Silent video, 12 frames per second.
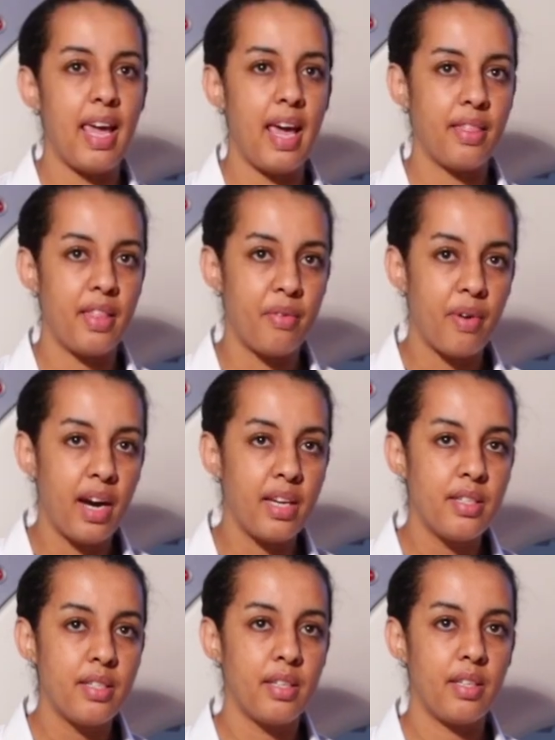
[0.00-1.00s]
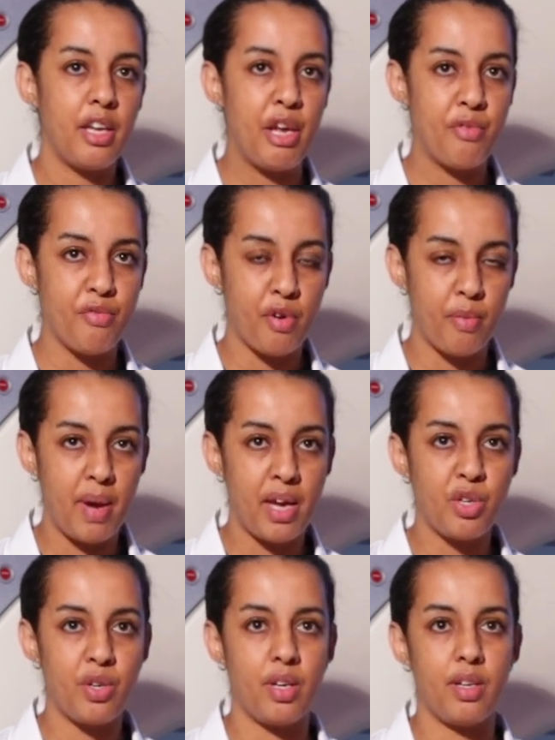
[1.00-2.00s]
and the right
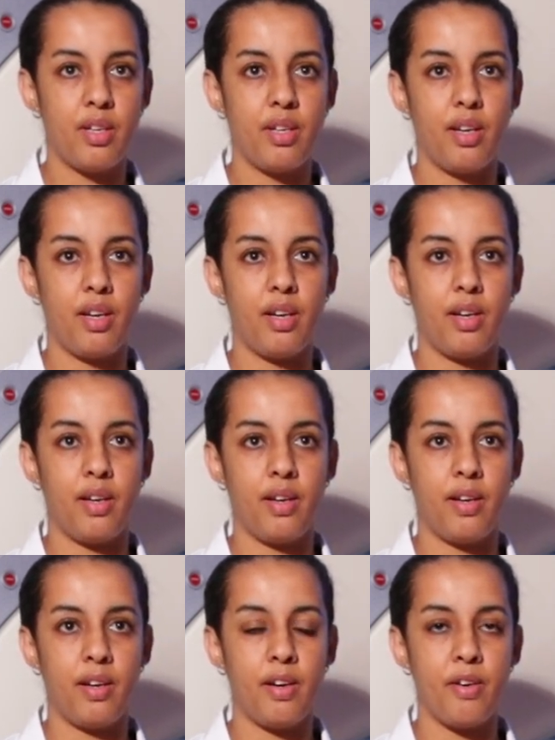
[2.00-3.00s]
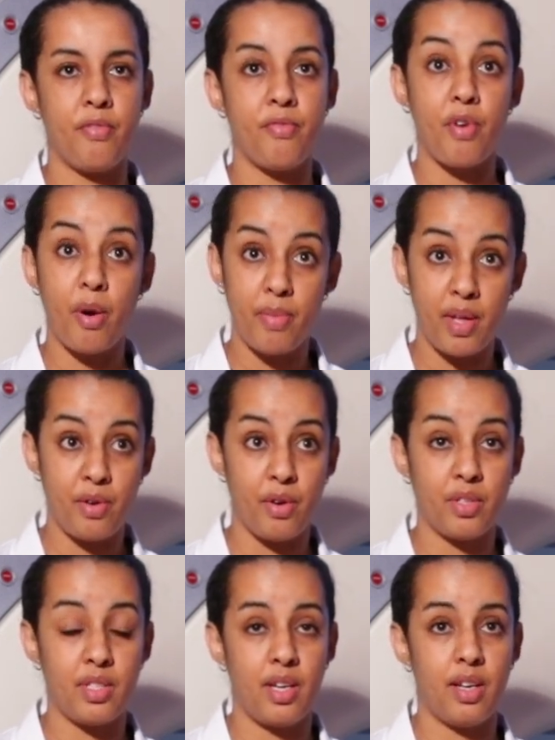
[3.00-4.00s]
information from the
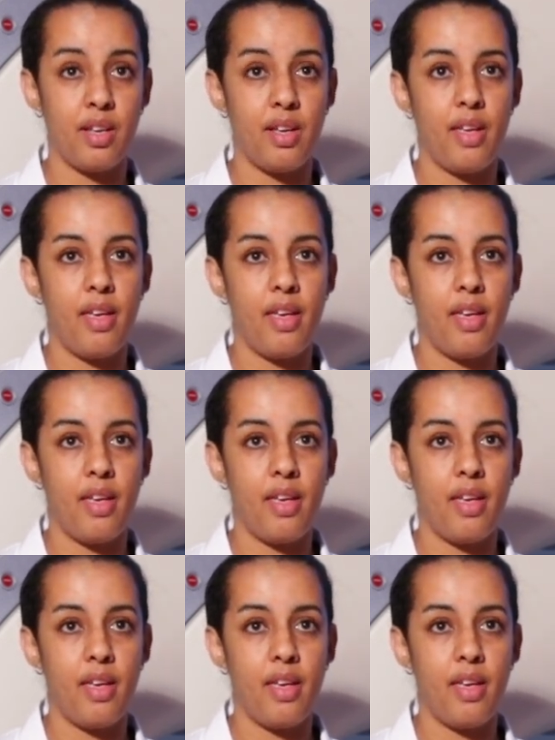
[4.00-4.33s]
doctor.